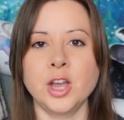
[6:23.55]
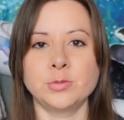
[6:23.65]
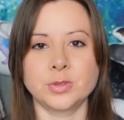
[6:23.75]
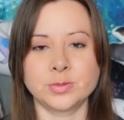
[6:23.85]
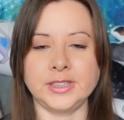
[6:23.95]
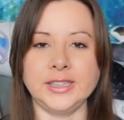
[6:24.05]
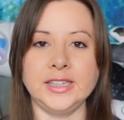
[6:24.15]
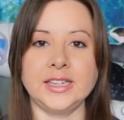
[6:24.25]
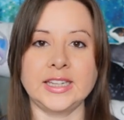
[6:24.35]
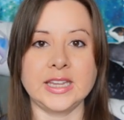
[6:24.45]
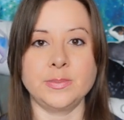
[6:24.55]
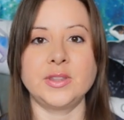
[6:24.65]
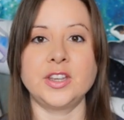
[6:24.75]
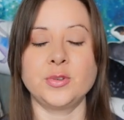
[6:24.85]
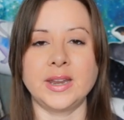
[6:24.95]
will really keep the
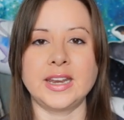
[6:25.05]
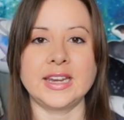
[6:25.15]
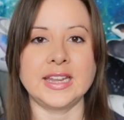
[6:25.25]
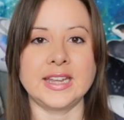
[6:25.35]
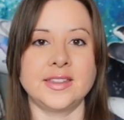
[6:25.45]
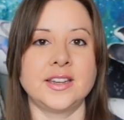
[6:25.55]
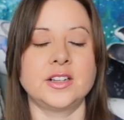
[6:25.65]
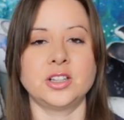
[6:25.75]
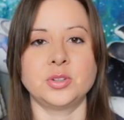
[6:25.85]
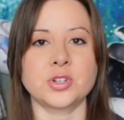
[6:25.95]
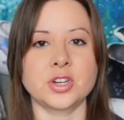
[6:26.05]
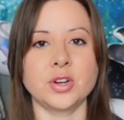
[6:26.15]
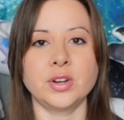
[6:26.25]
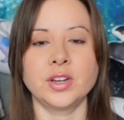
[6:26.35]
humidity in the enclosure